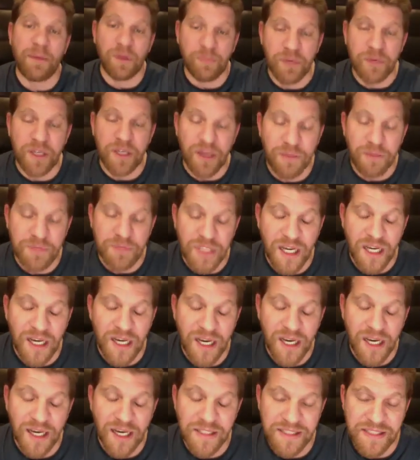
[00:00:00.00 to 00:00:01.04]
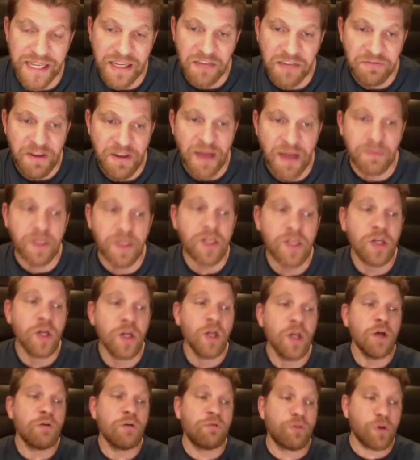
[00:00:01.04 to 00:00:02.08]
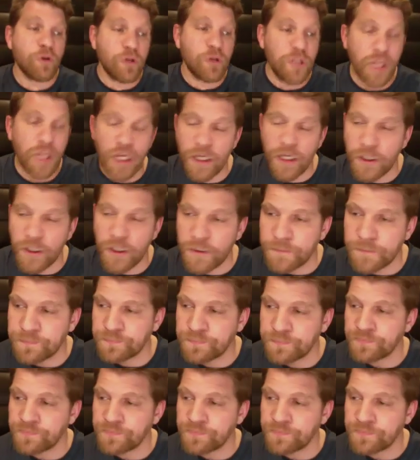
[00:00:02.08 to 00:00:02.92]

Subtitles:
It becomes a second family. For you,